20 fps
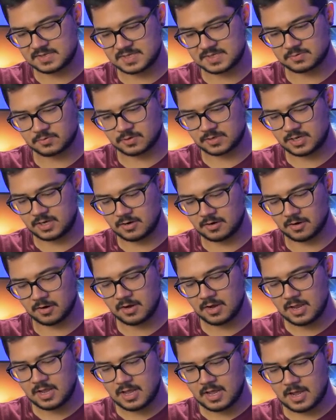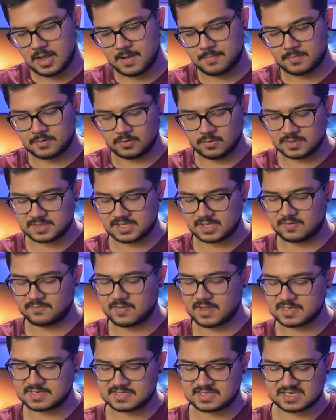since we're here, it looks like
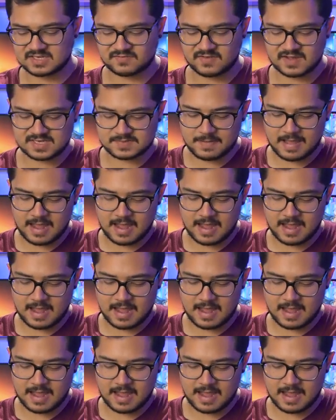you've got 6-phase